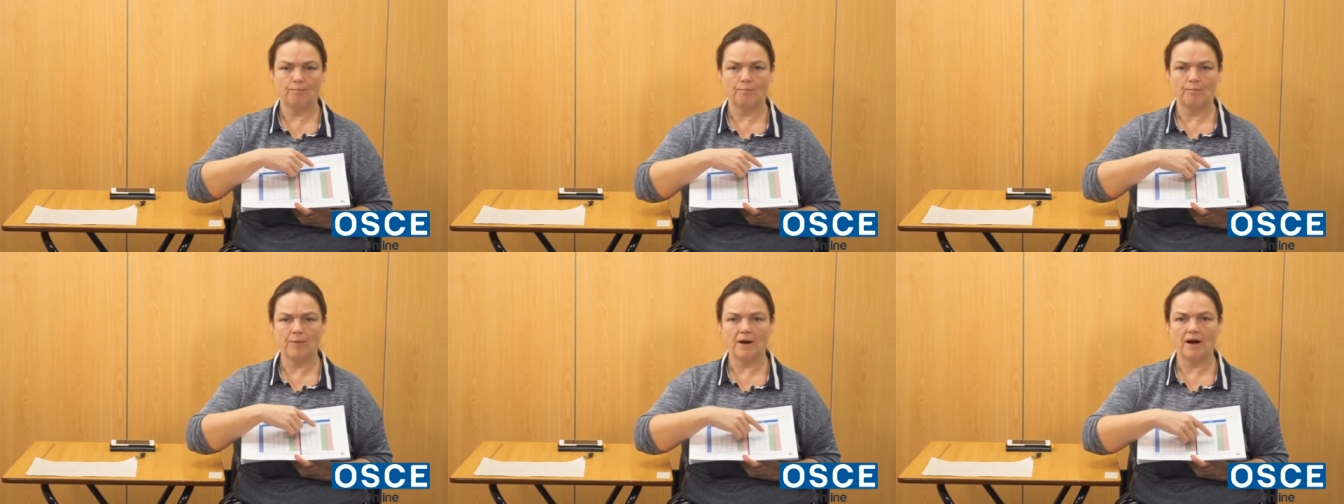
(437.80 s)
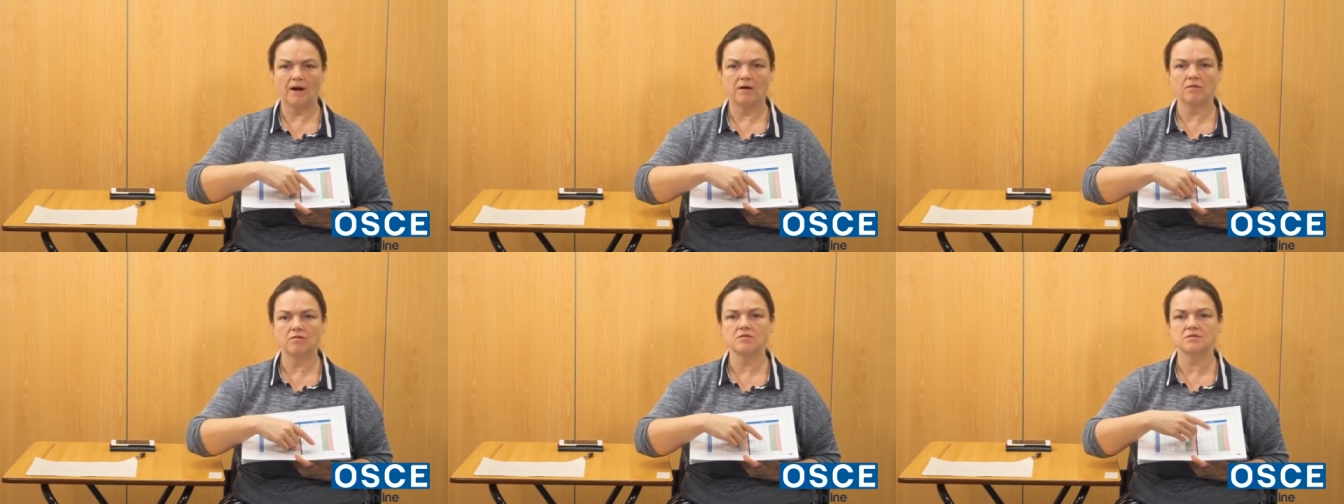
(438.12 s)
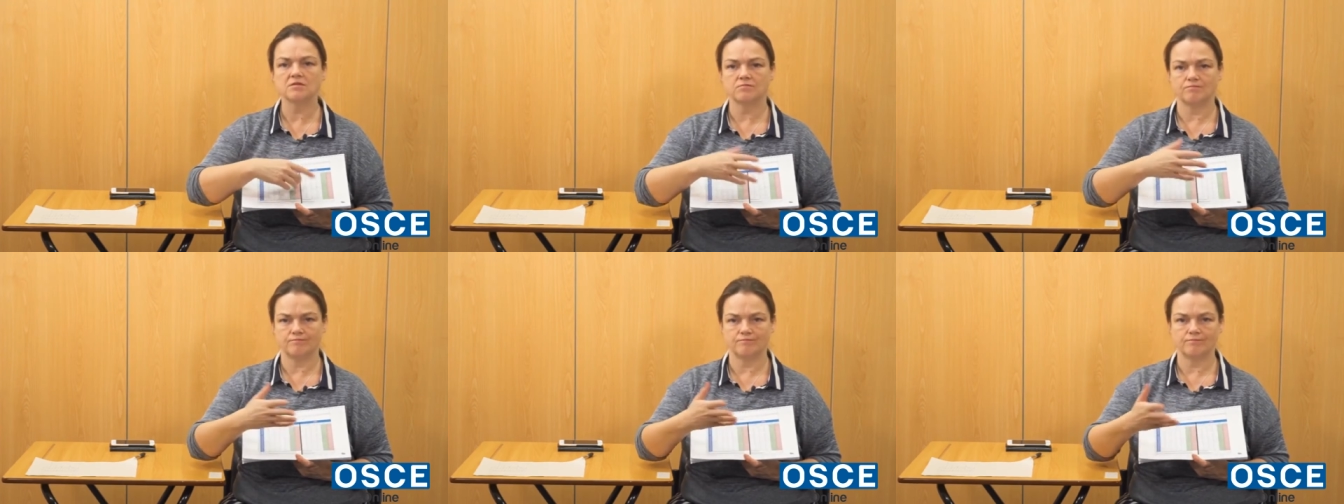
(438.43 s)

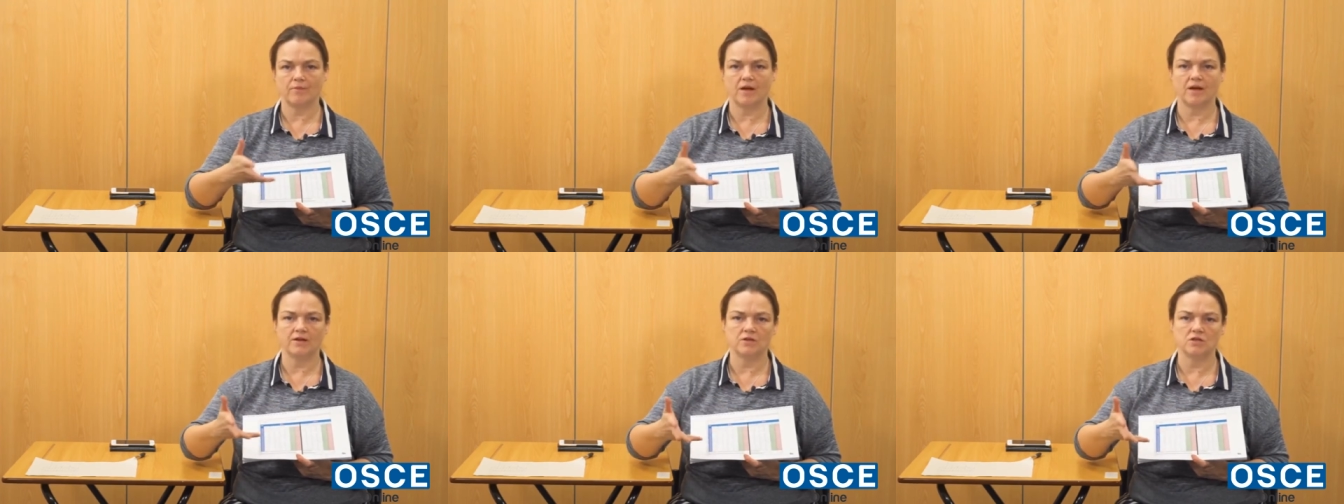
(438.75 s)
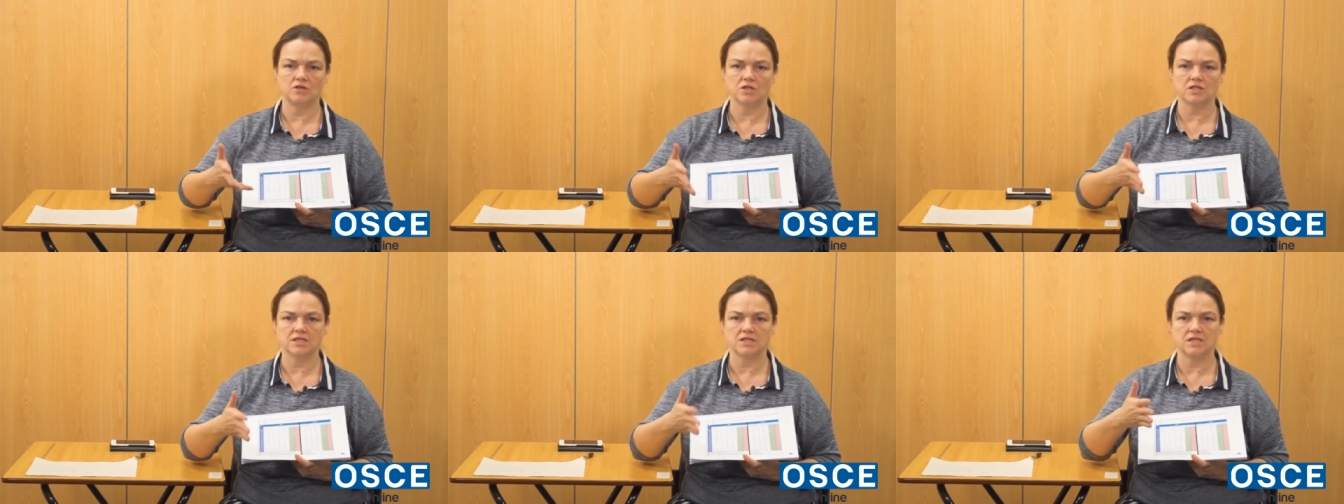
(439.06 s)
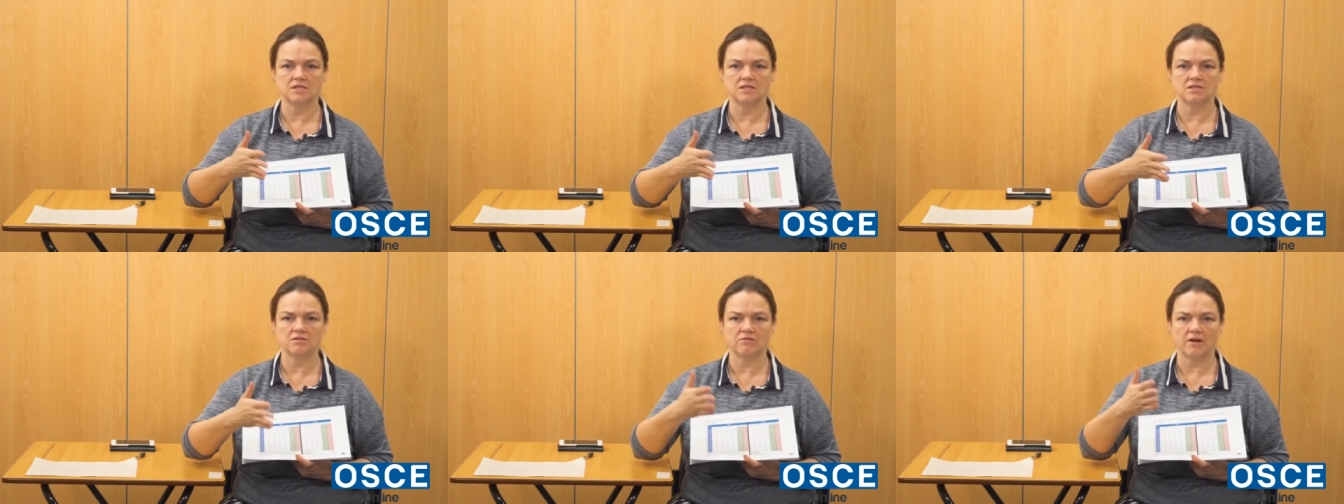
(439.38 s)
bowels, and you just
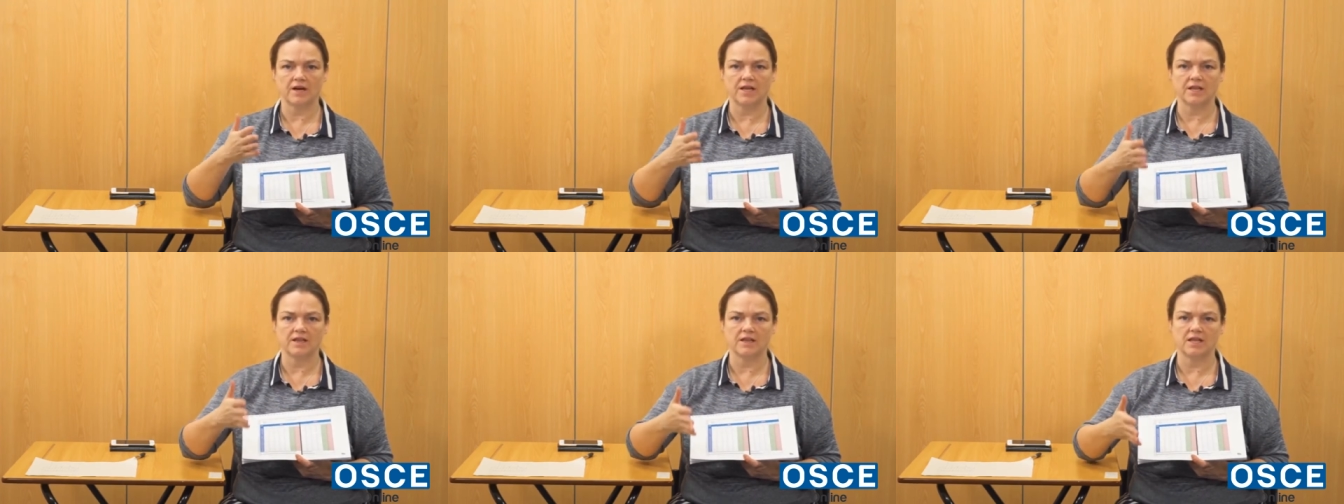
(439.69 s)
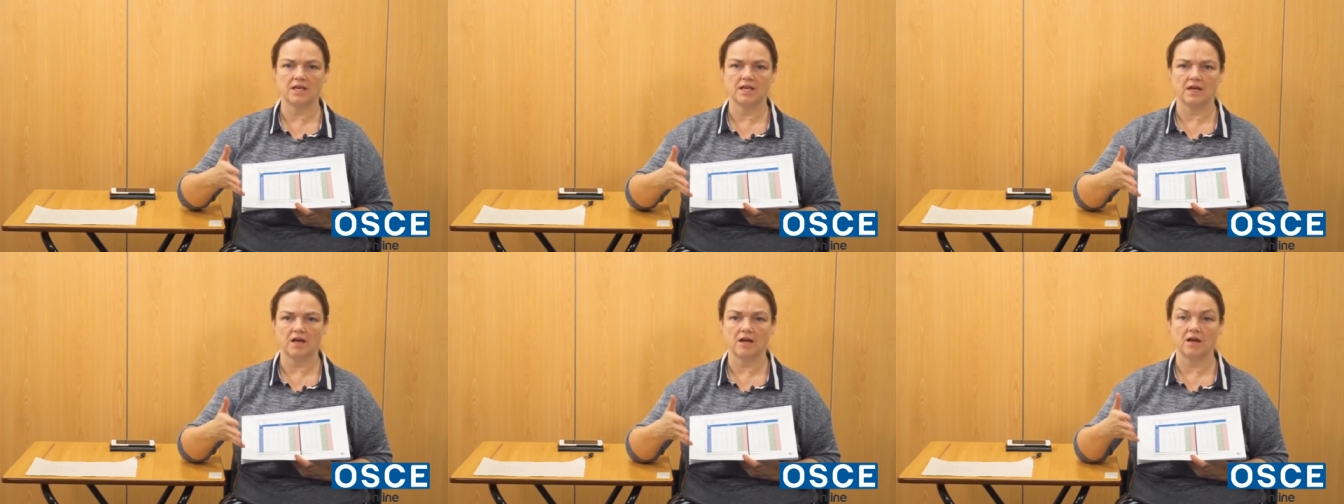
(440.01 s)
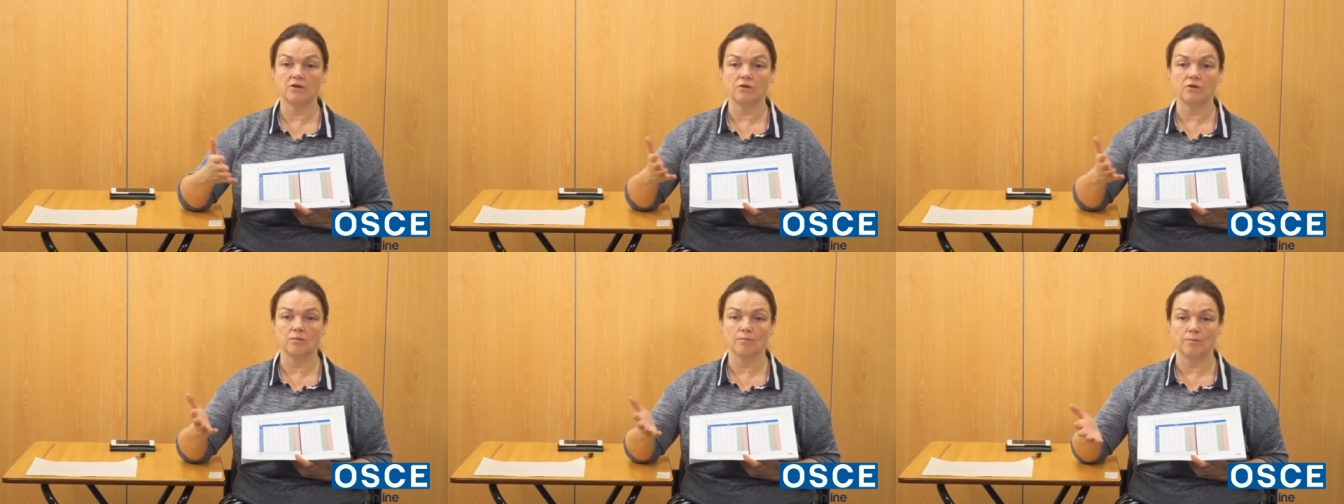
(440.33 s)
need to write the
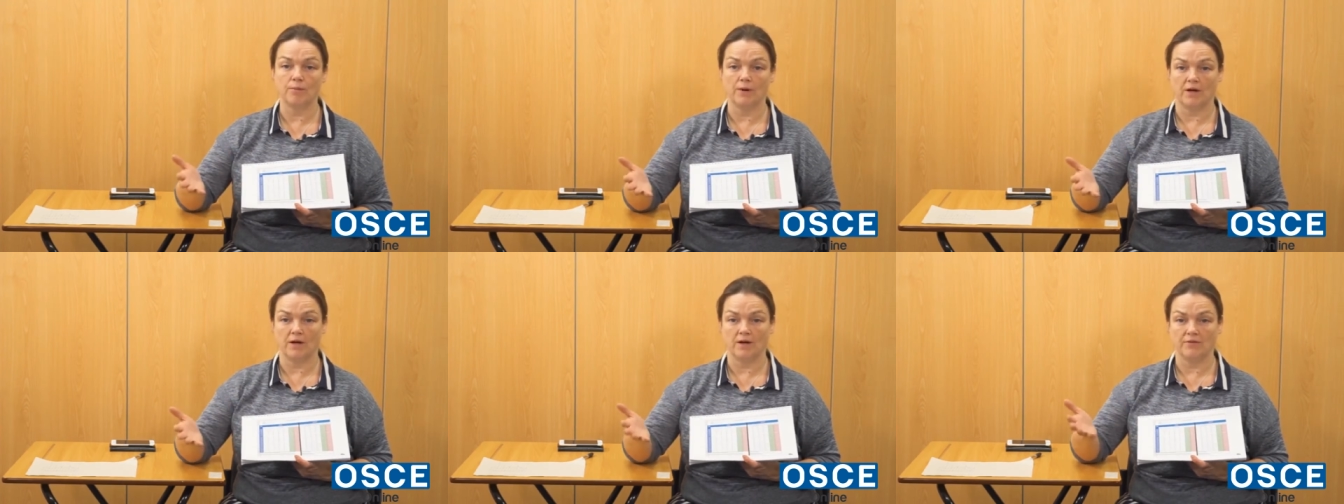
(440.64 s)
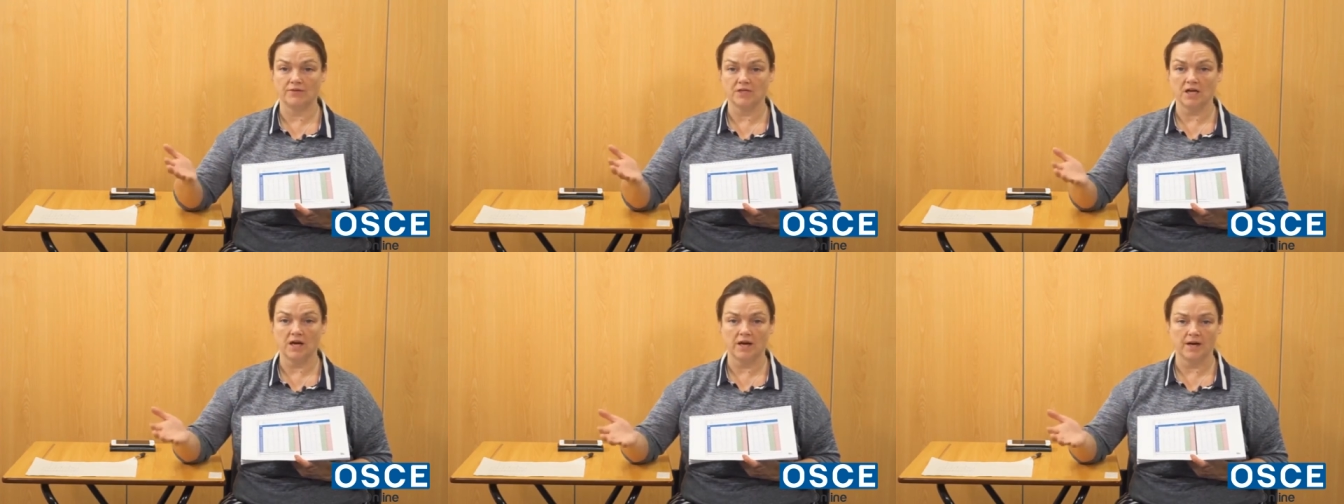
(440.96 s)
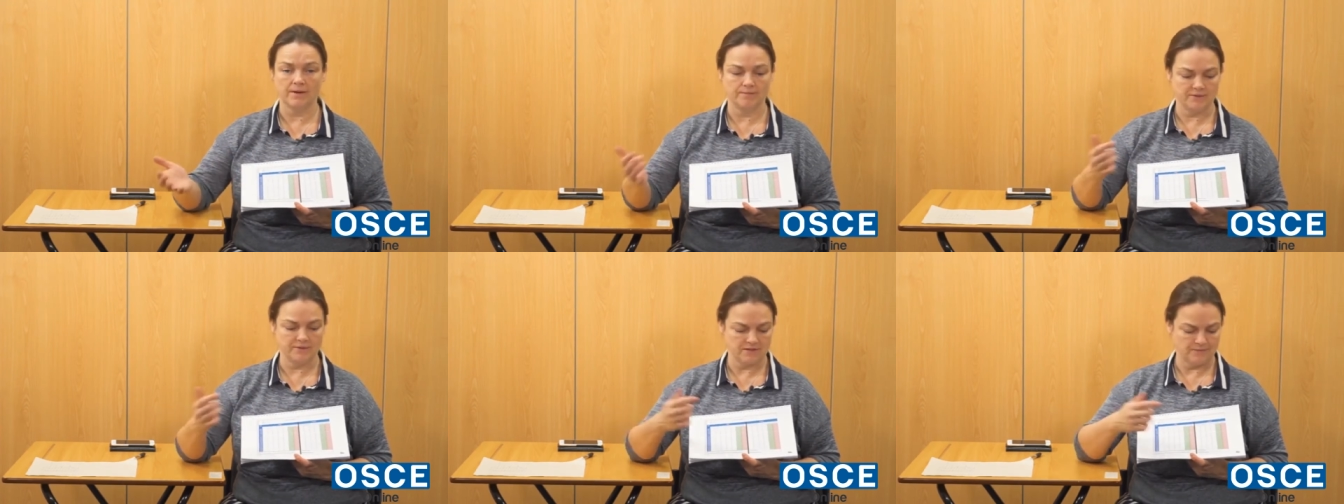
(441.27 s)
number of
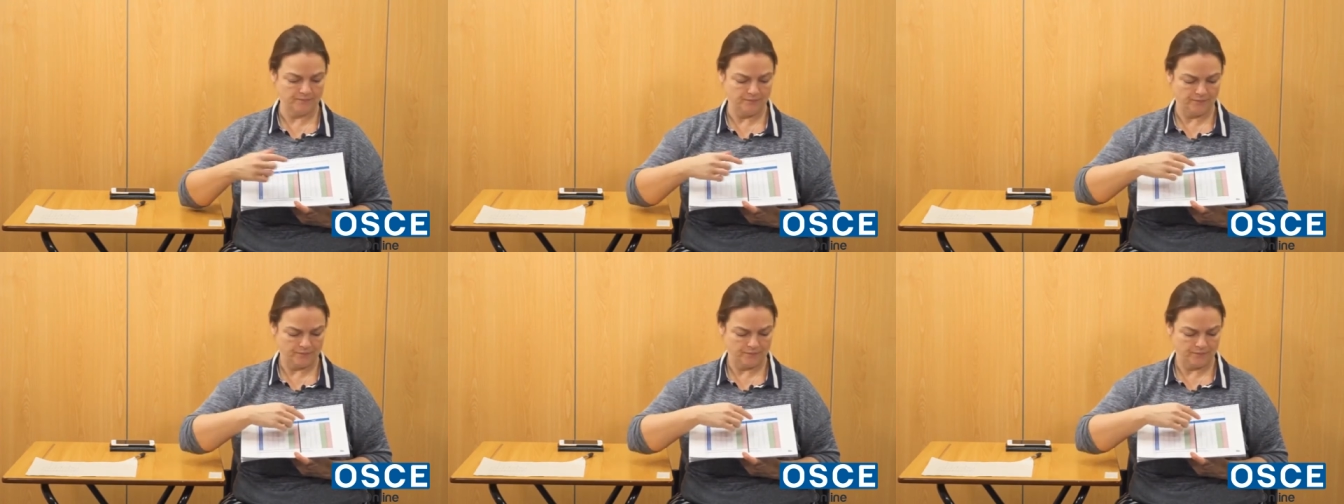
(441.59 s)
times.